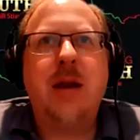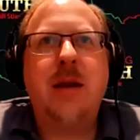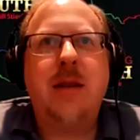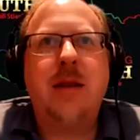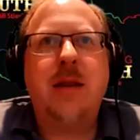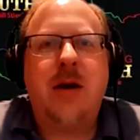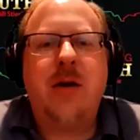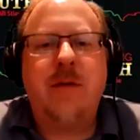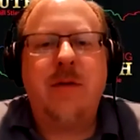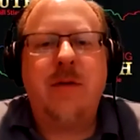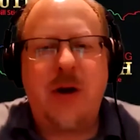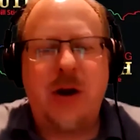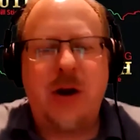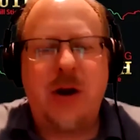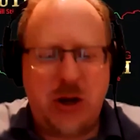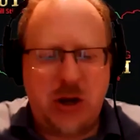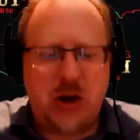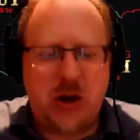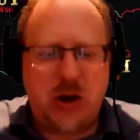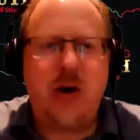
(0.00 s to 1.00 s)
that are
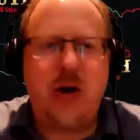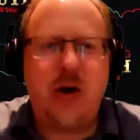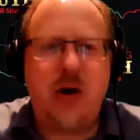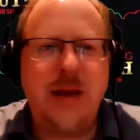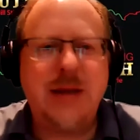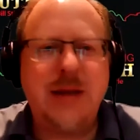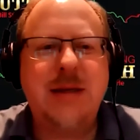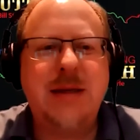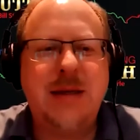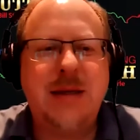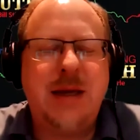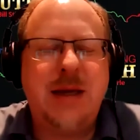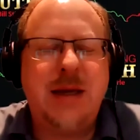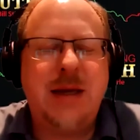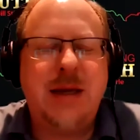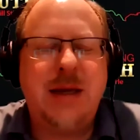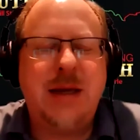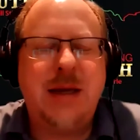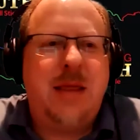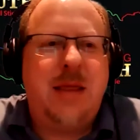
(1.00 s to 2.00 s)
very current
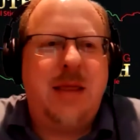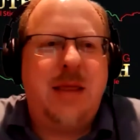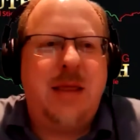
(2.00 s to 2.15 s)
in